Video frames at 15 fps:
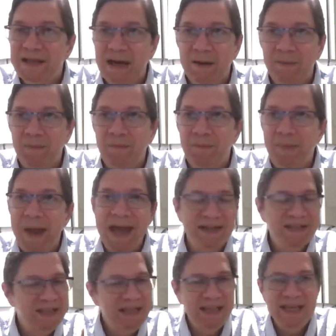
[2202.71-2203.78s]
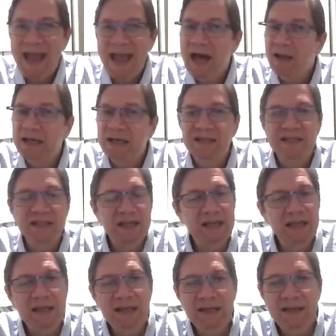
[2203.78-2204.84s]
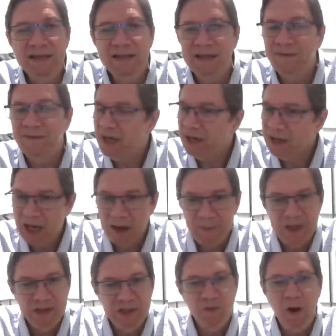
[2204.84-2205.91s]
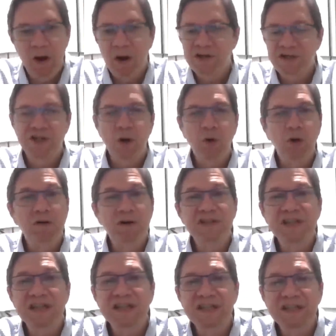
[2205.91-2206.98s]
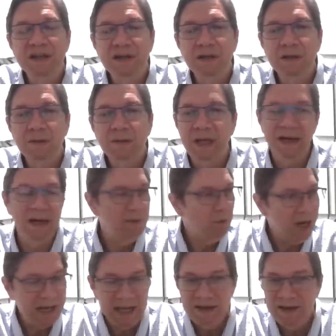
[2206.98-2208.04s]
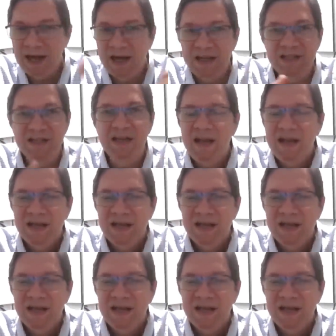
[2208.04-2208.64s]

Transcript: I'm passing galaxies, and then I come into our solar system and I recognize